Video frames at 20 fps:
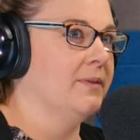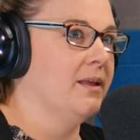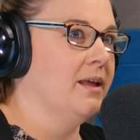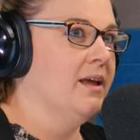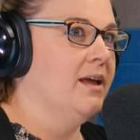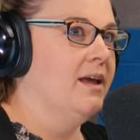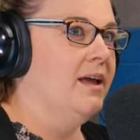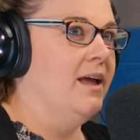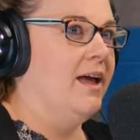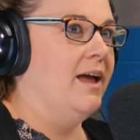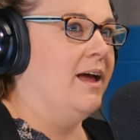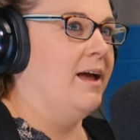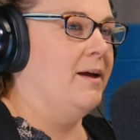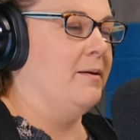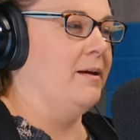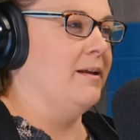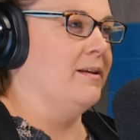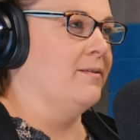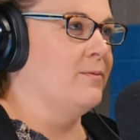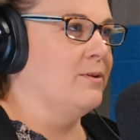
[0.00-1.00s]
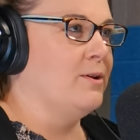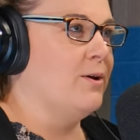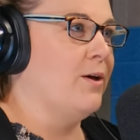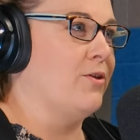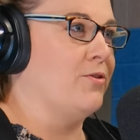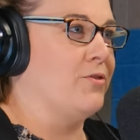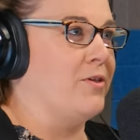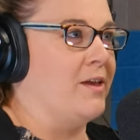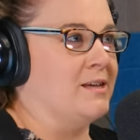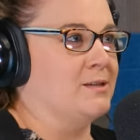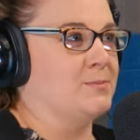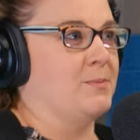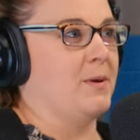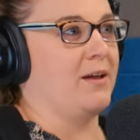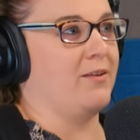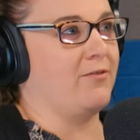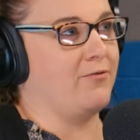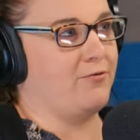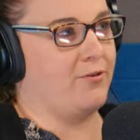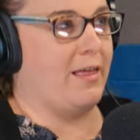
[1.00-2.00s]
Yep. I mean, we do other things,
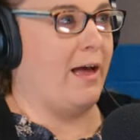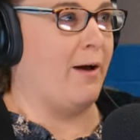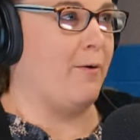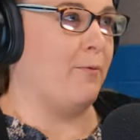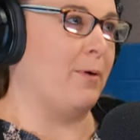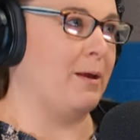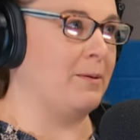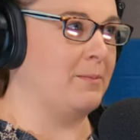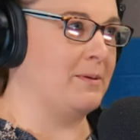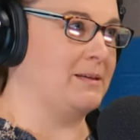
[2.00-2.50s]
but for that one